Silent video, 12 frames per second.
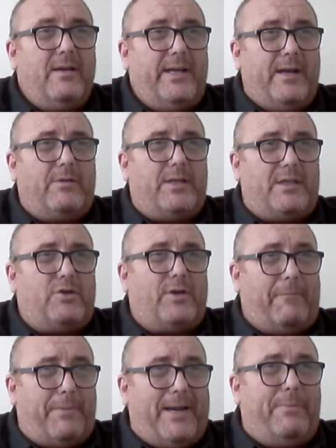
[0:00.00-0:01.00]
To
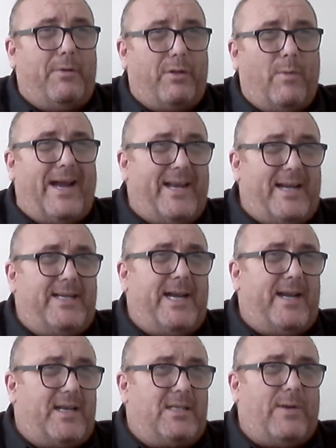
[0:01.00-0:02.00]
treat people the way they
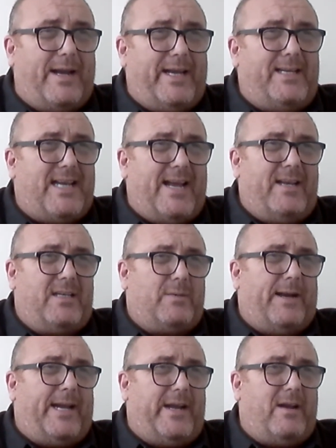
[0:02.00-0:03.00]
did in 2010,
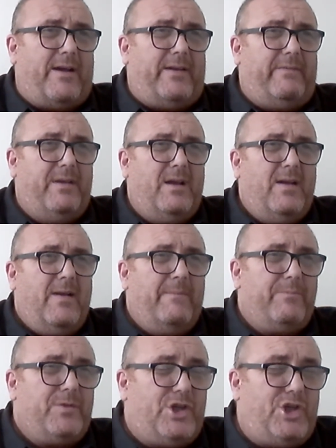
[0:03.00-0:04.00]
29,
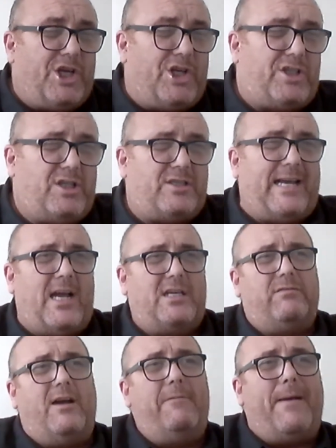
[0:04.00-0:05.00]
just to
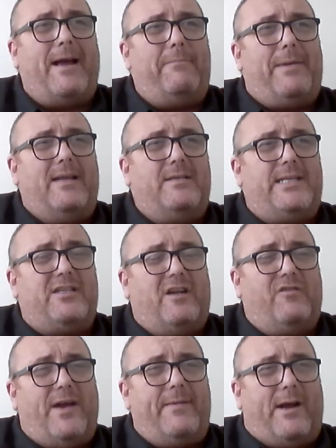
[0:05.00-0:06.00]
satisfy bank balances,
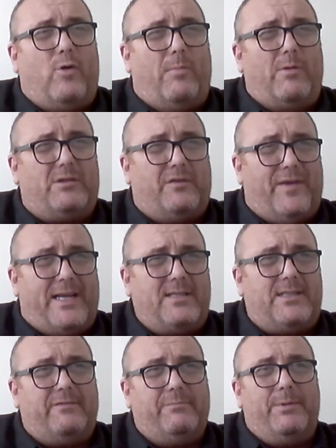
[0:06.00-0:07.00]
I find that almost
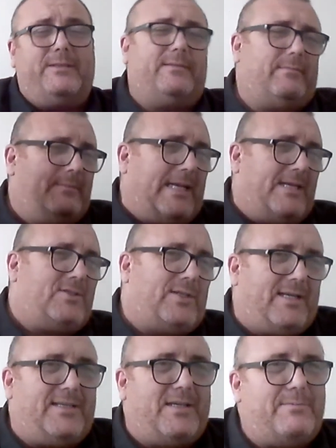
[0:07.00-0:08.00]
offensive. But that's
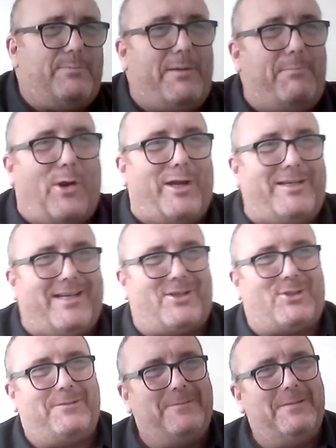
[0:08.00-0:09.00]
just my politics.